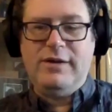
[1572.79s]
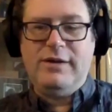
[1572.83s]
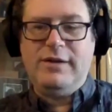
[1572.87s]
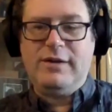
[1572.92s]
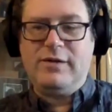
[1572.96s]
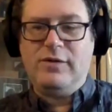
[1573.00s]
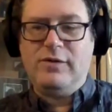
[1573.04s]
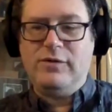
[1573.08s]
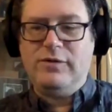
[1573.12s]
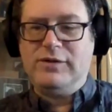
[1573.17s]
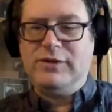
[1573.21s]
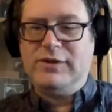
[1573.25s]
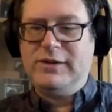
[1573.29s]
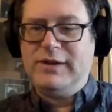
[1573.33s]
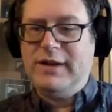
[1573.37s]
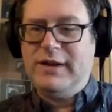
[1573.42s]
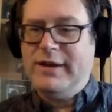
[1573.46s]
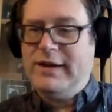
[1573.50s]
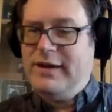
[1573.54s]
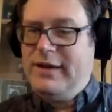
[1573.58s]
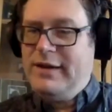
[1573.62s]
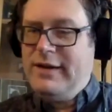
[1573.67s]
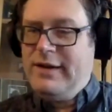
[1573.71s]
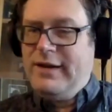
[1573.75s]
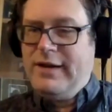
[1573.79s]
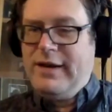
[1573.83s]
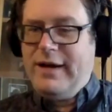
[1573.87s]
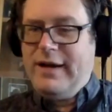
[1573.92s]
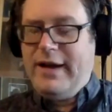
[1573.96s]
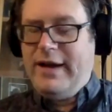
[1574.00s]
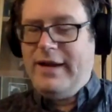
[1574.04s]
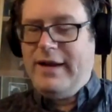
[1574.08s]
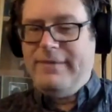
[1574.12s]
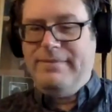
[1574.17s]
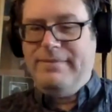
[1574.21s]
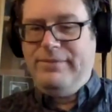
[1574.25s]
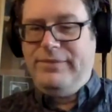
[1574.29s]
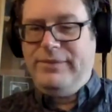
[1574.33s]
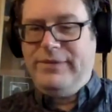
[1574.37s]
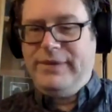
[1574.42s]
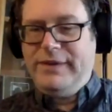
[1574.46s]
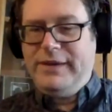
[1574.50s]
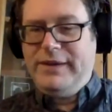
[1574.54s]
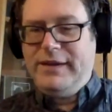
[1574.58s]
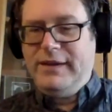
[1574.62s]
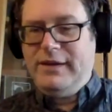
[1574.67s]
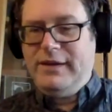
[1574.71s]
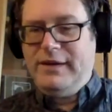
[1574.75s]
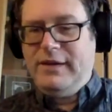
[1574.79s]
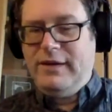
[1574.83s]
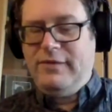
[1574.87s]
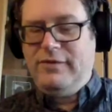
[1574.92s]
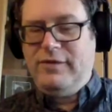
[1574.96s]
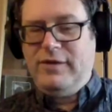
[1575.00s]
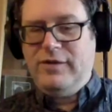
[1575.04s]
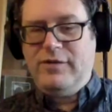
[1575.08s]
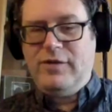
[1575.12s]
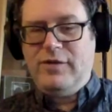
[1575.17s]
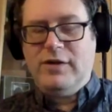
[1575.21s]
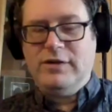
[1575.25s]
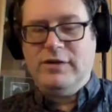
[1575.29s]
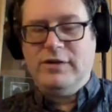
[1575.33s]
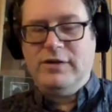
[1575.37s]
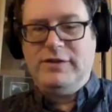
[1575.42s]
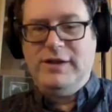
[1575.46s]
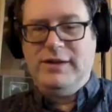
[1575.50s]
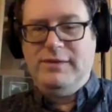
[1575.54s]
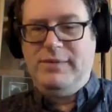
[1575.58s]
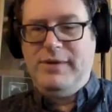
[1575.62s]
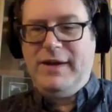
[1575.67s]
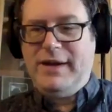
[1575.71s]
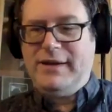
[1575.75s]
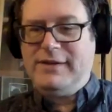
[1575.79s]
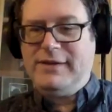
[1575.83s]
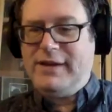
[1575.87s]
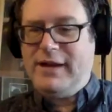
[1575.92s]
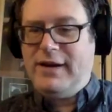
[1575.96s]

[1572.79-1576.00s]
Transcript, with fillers: And of course, um, you know, if you've got GPS, mm-hmm.